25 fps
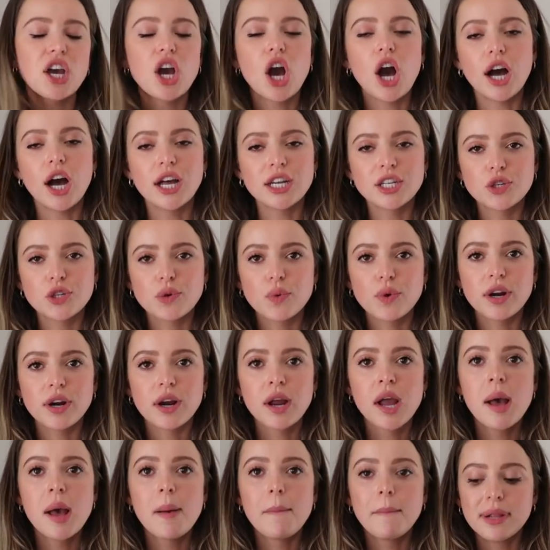
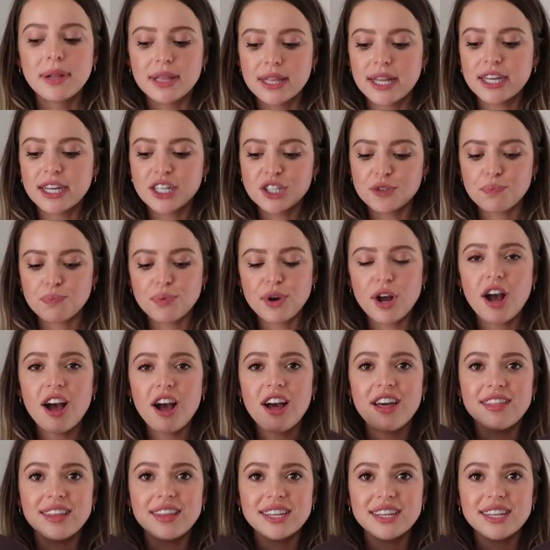Contour plunge bra.